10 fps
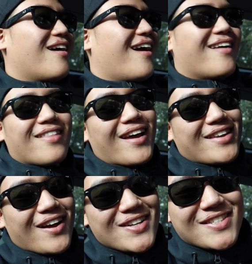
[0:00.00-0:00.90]
And
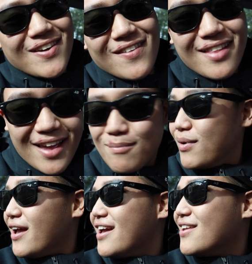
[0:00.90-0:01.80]
like y'all saw that.
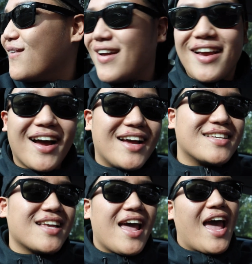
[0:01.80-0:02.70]
But anyway, guys,